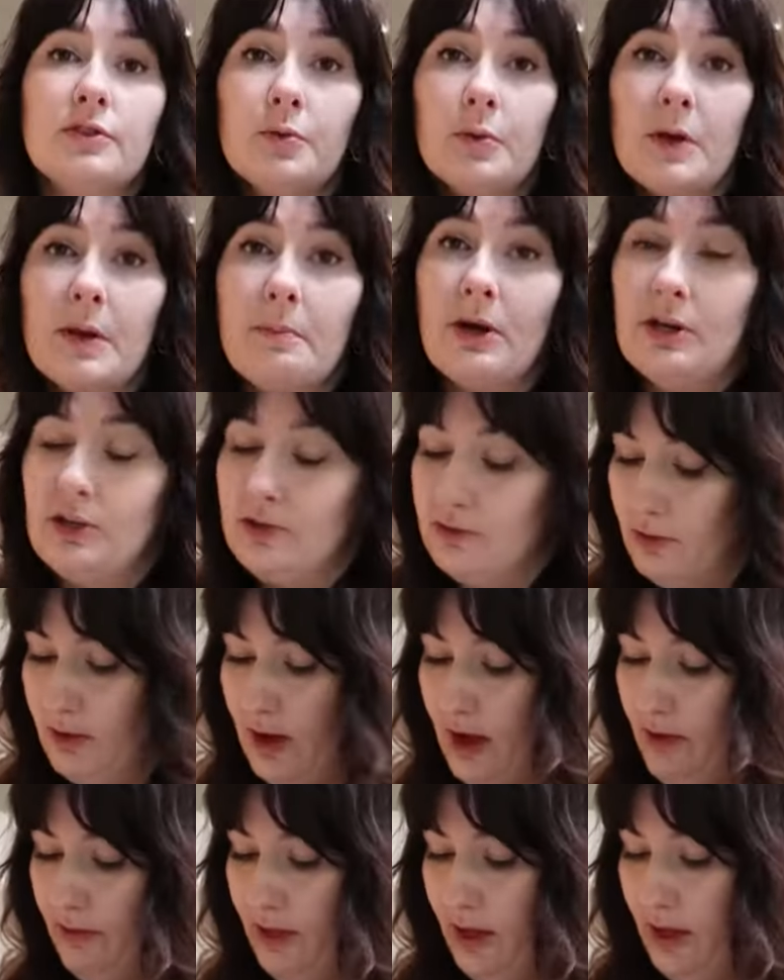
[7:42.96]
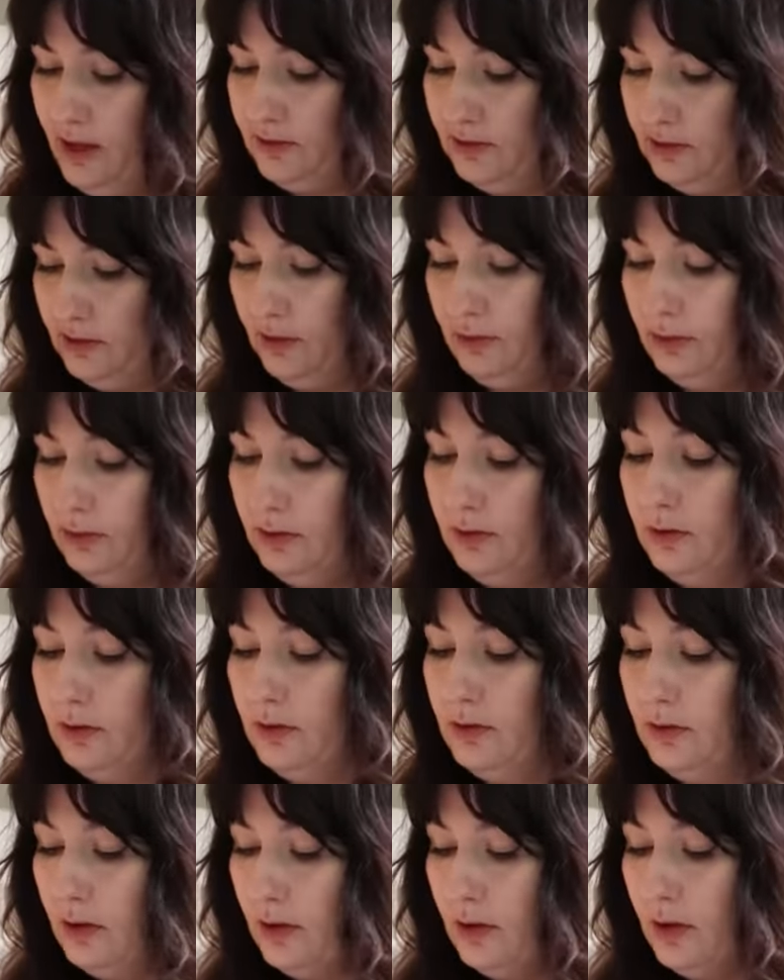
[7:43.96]
annoying my dog out there, so
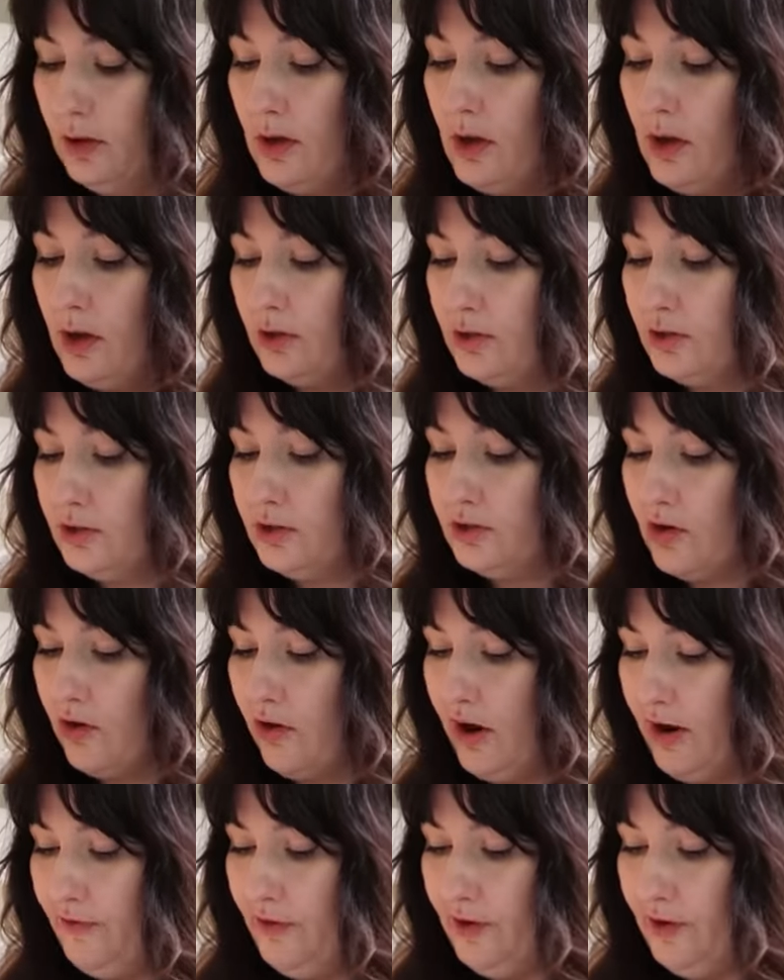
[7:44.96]
sorry